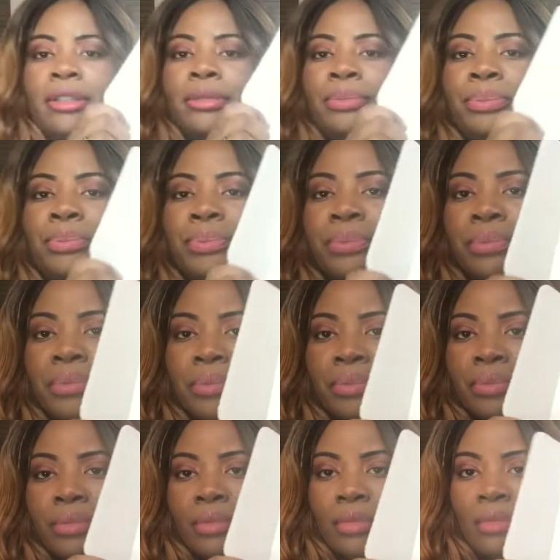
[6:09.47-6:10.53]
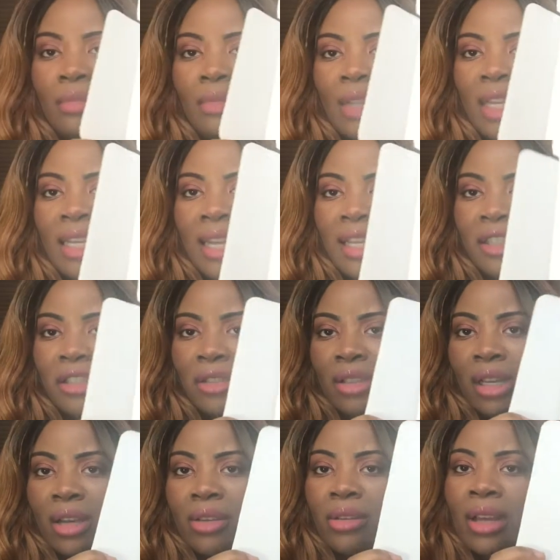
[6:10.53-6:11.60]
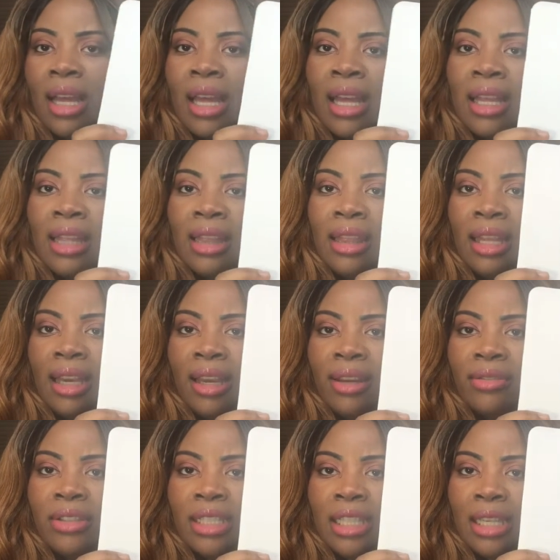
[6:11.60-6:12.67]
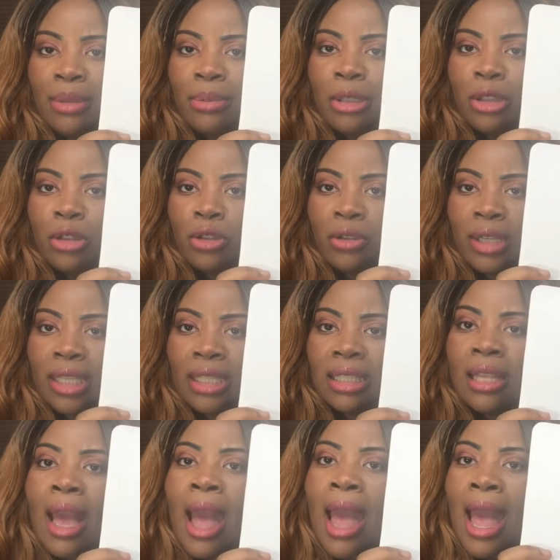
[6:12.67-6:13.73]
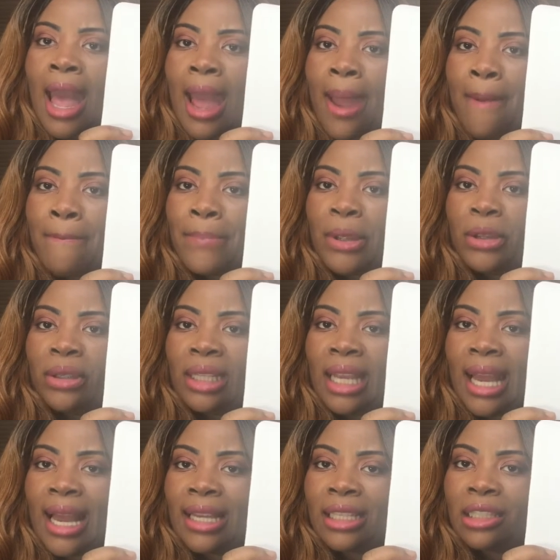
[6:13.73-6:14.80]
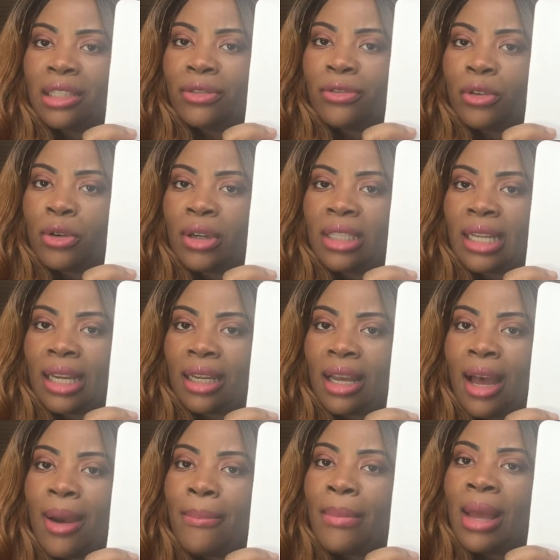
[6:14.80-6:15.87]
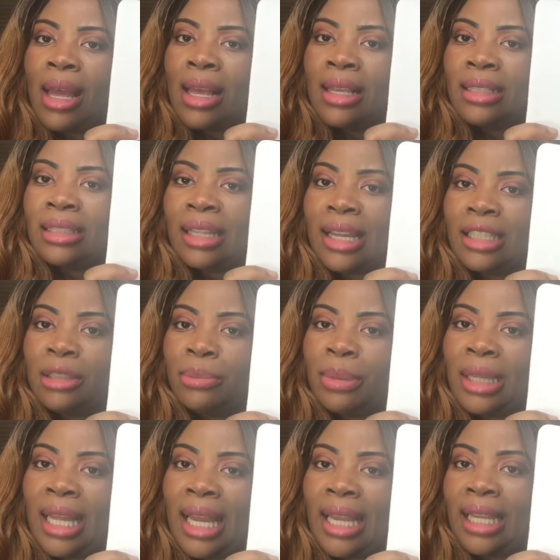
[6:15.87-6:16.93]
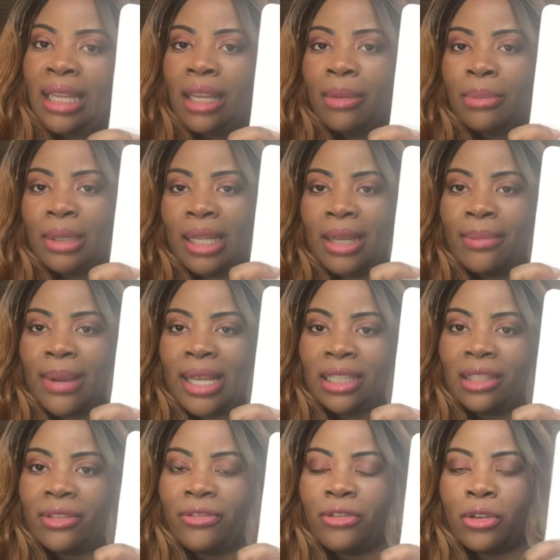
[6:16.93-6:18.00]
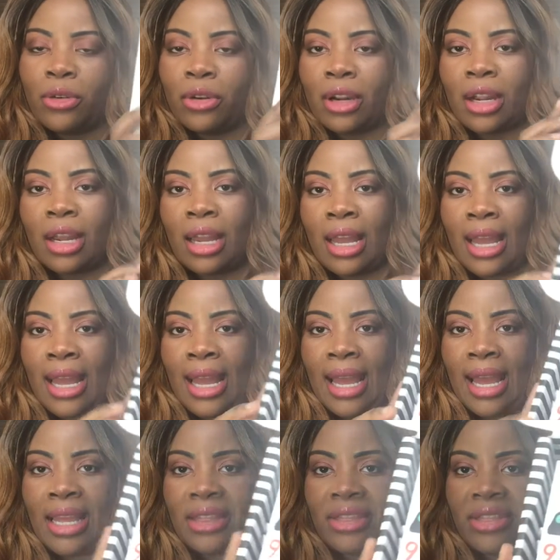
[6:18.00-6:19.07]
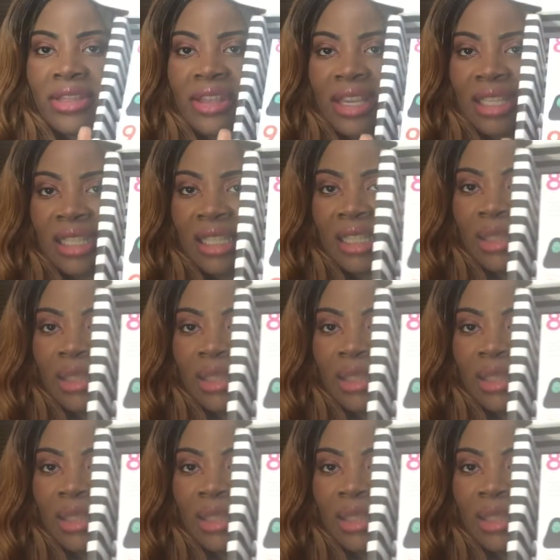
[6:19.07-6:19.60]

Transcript: Oh. And as you know, love tips, tricks, and beauty hacks, Sephora.com slash play, play by Sephora. And this